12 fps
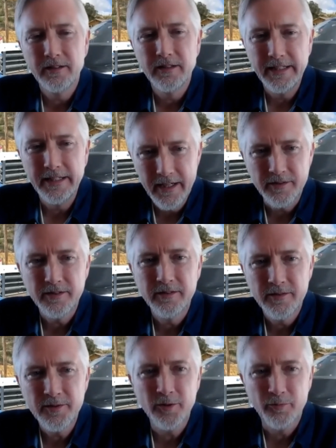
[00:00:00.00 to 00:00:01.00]

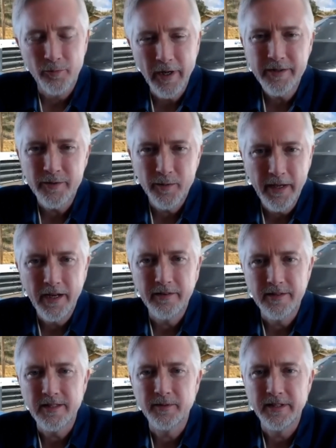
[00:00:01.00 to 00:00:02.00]
Yes. So right to repair
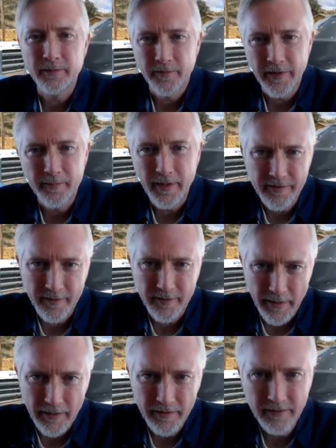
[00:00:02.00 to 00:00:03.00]
is something that we're very passionate
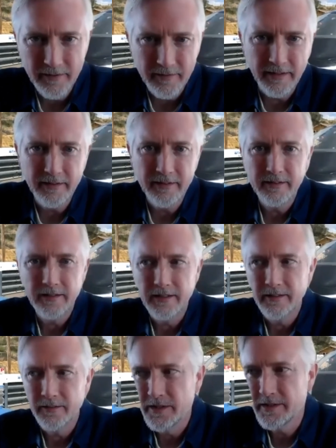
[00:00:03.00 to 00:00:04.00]
about, right?
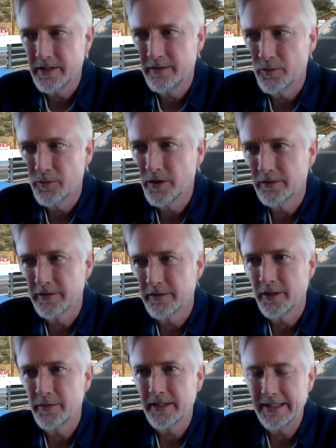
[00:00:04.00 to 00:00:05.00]
We see the world
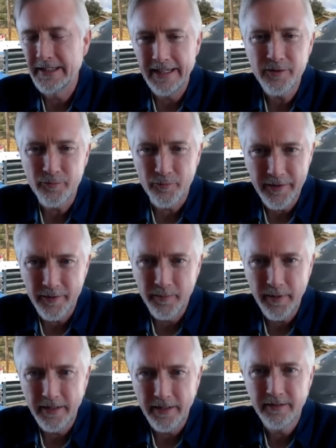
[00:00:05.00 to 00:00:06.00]
going against right to
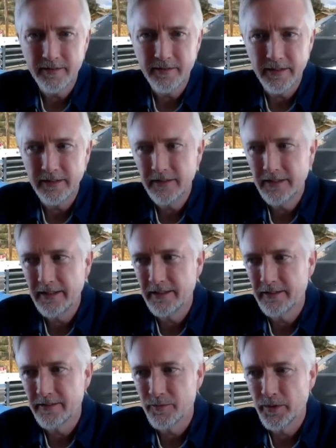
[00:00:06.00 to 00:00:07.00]
repair, right?
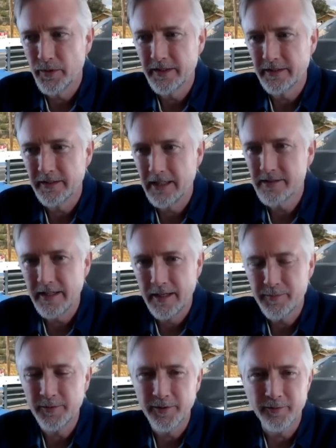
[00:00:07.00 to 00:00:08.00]
And we think that's
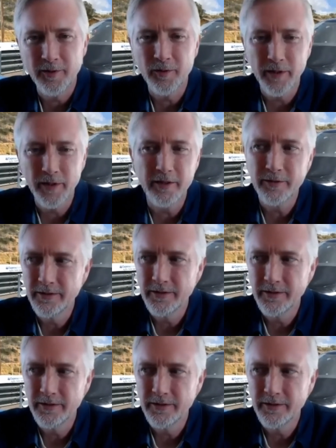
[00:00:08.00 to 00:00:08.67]
absolutely the wrong way to go.